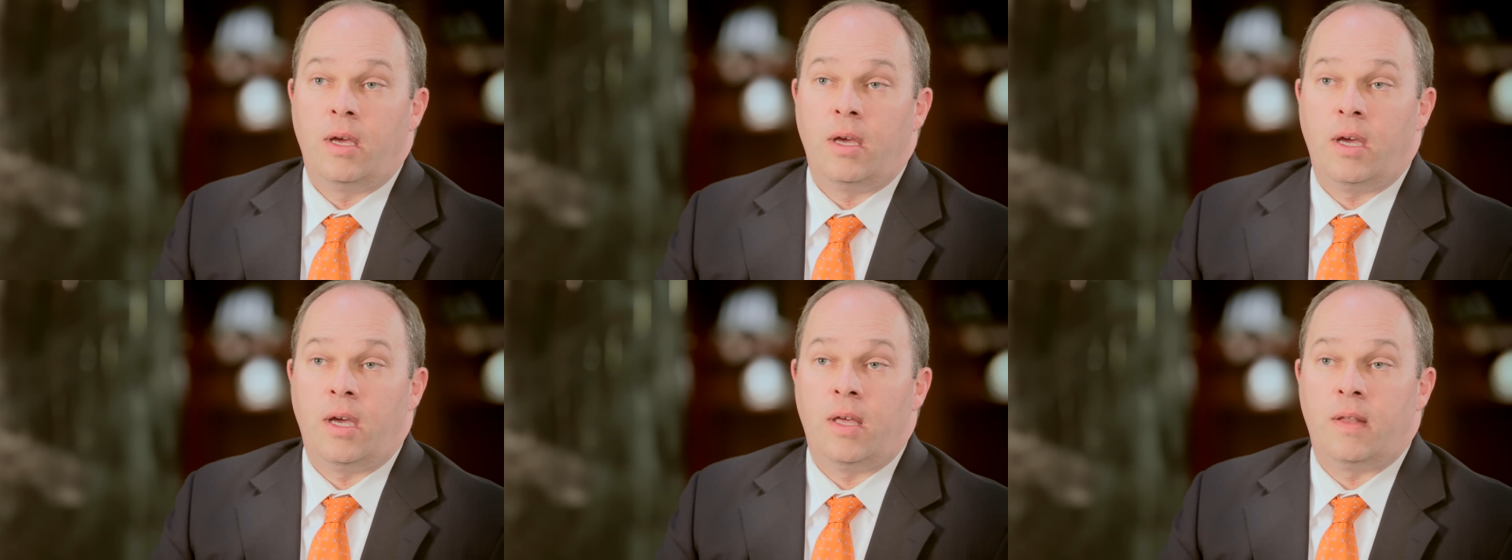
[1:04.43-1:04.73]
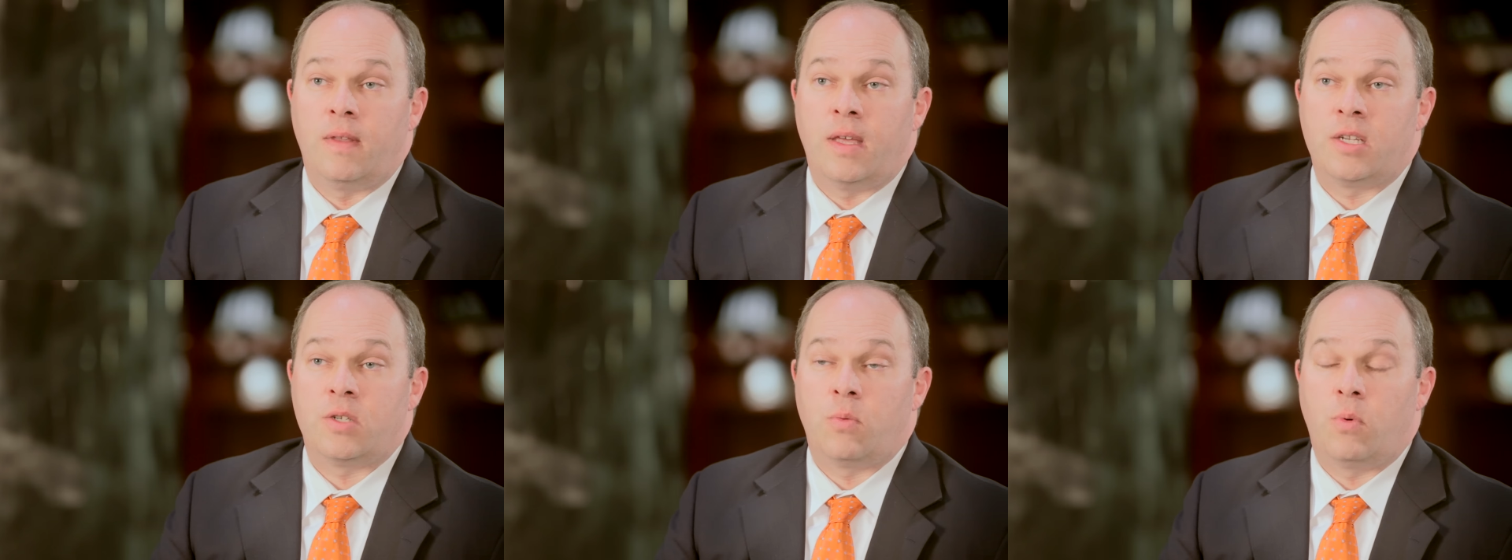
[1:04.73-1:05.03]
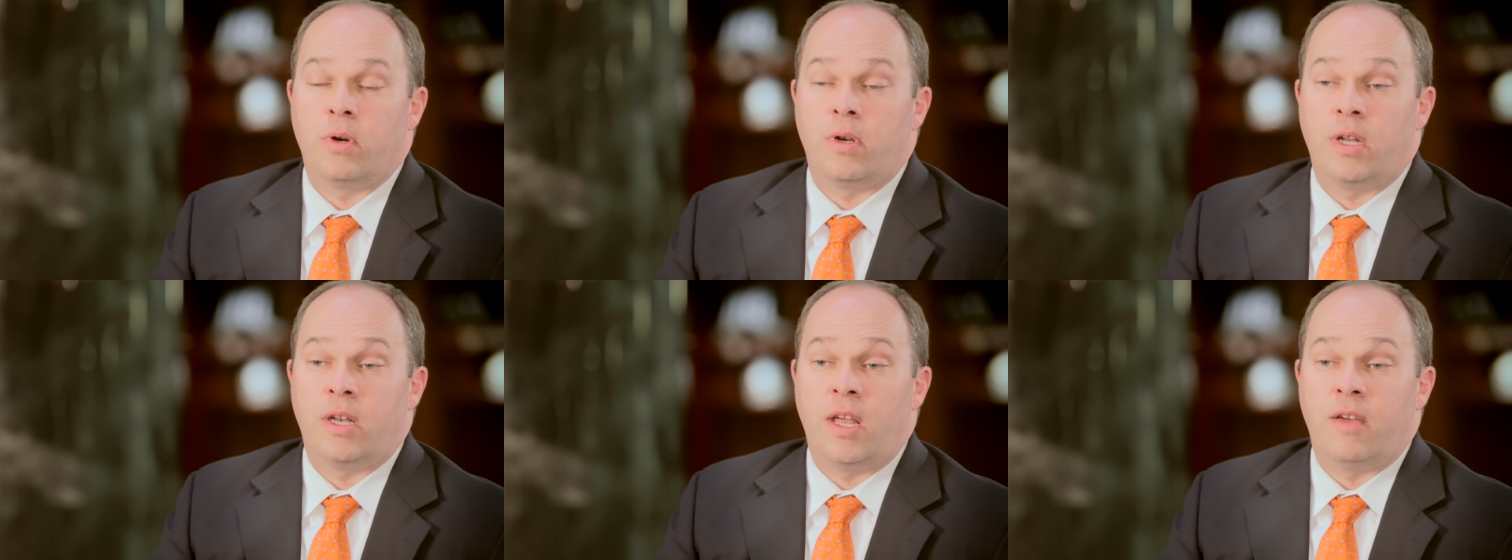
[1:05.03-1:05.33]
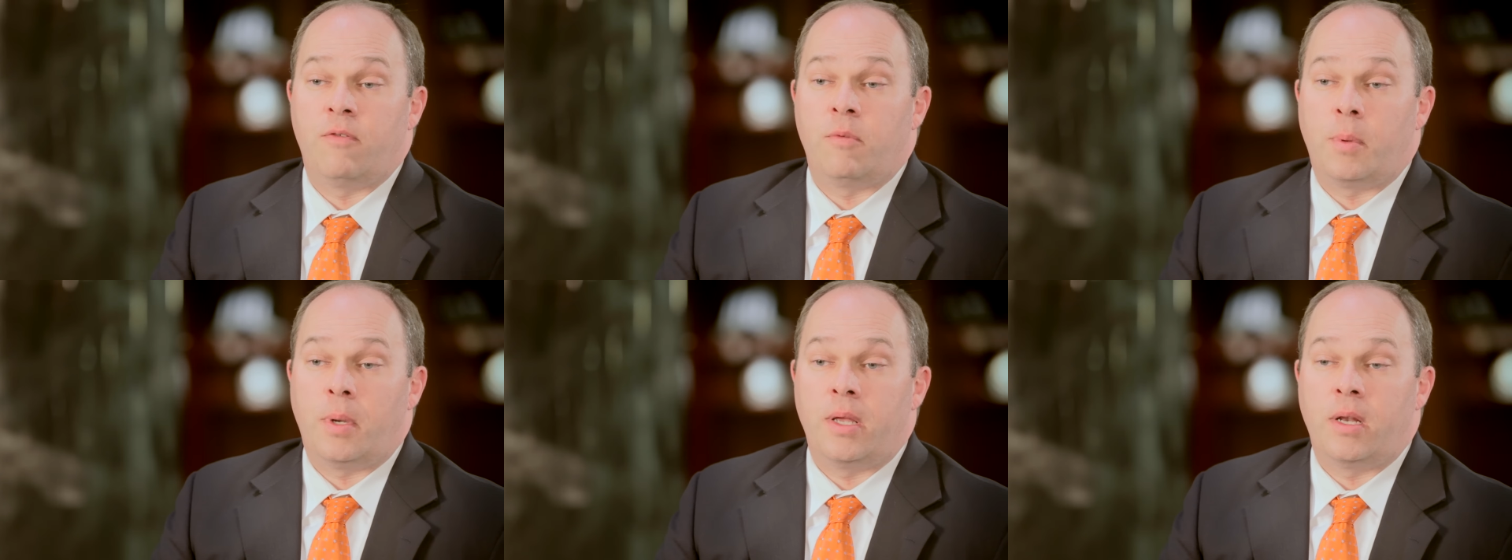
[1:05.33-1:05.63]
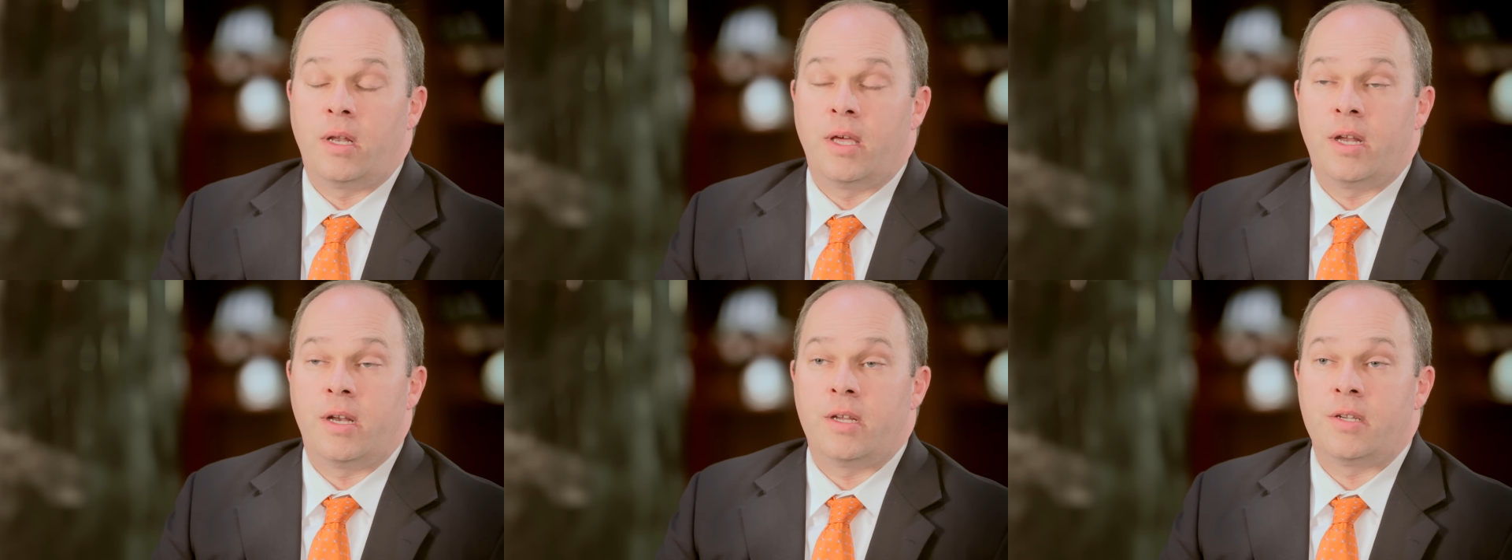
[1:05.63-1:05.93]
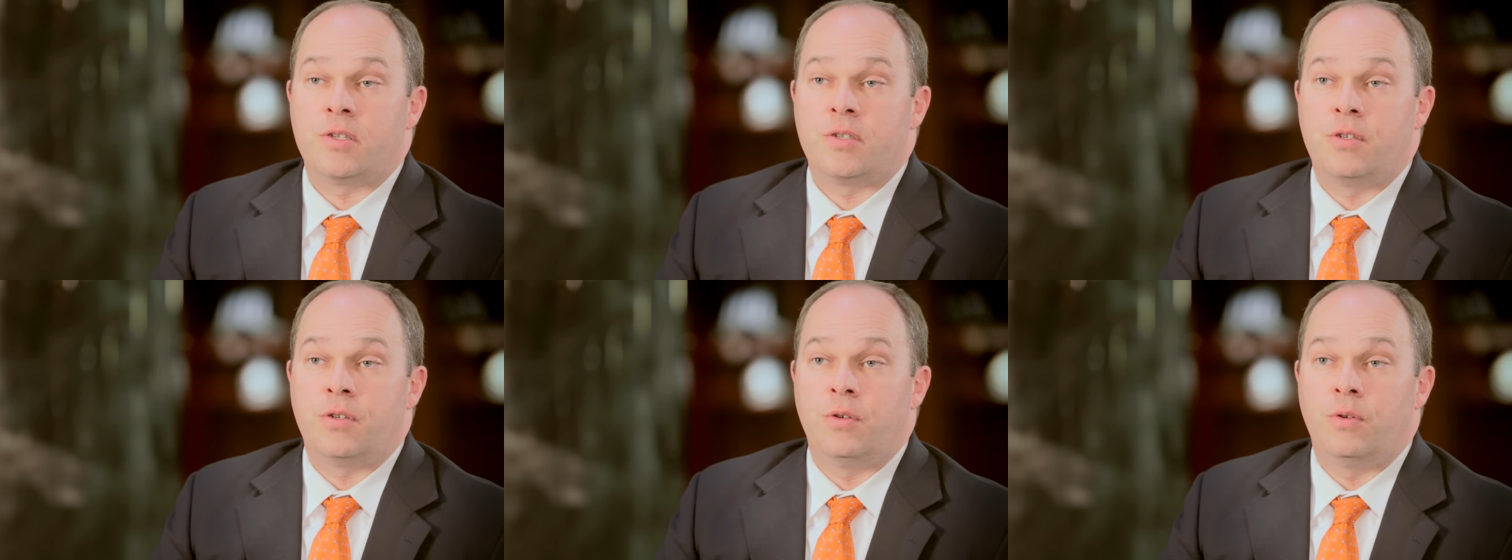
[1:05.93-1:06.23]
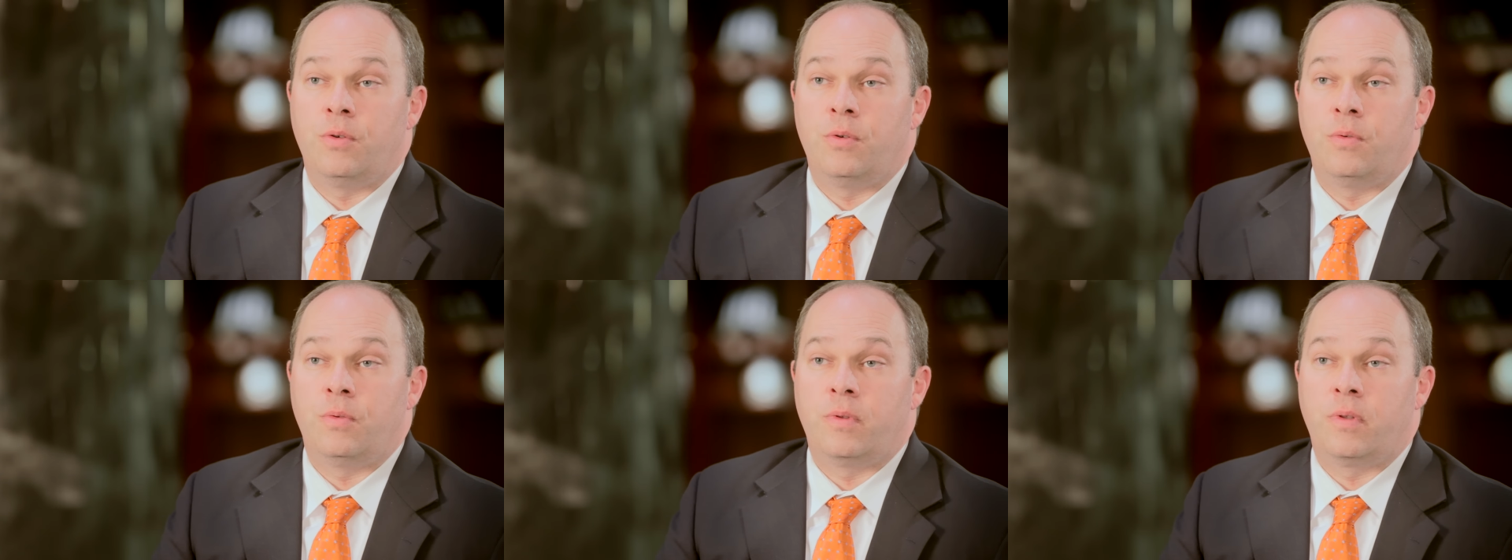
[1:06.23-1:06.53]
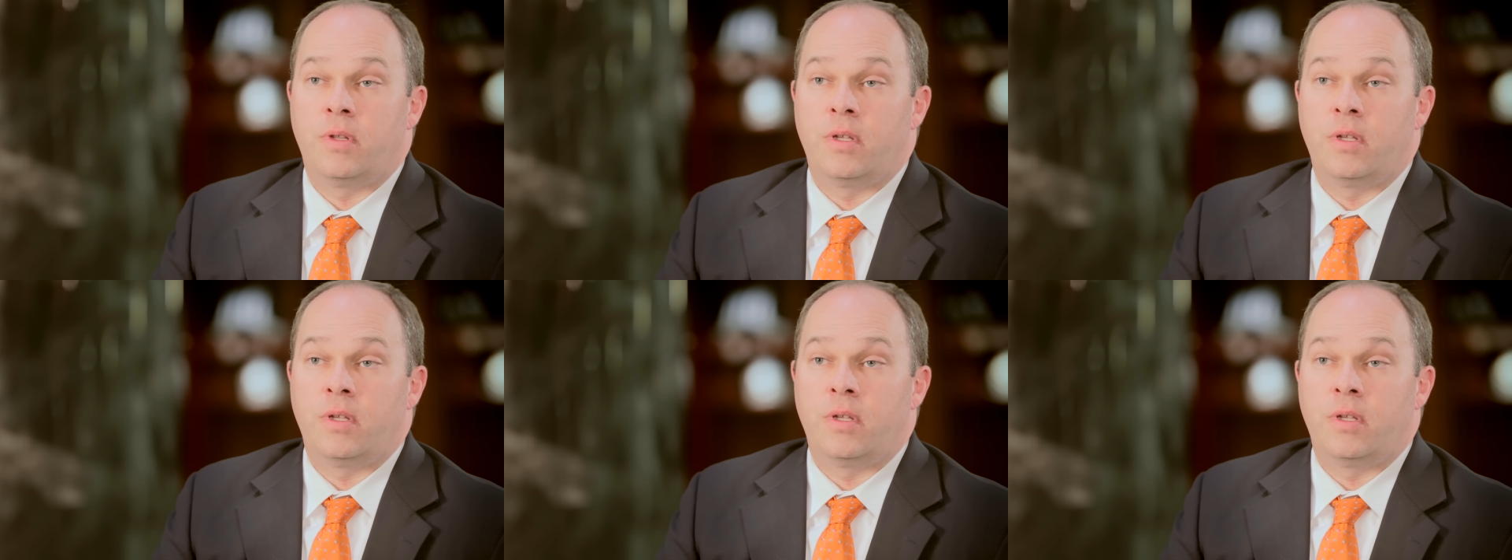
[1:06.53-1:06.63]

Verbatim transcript: and that's what inevitably led us to